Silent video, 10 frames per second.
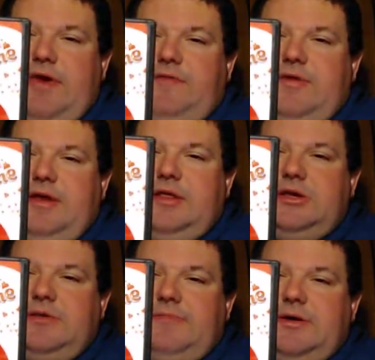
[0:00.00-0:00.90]
Alvin and the
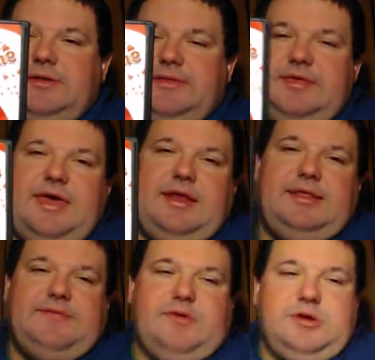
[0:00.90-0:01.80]
Chipmunks, the
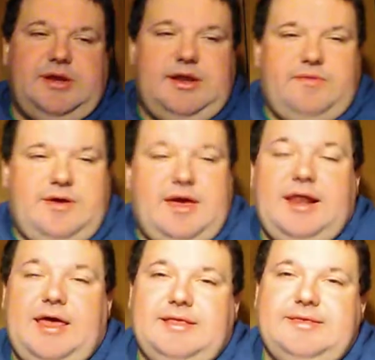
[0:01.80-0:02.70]
'80s version, anyway. I
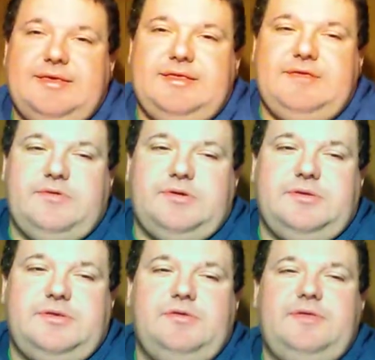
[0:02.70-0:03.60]
like the '60s version
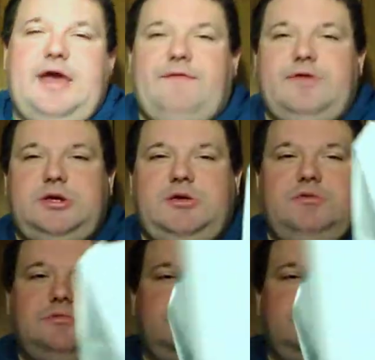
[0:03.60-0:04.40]
too. The Alvin Show.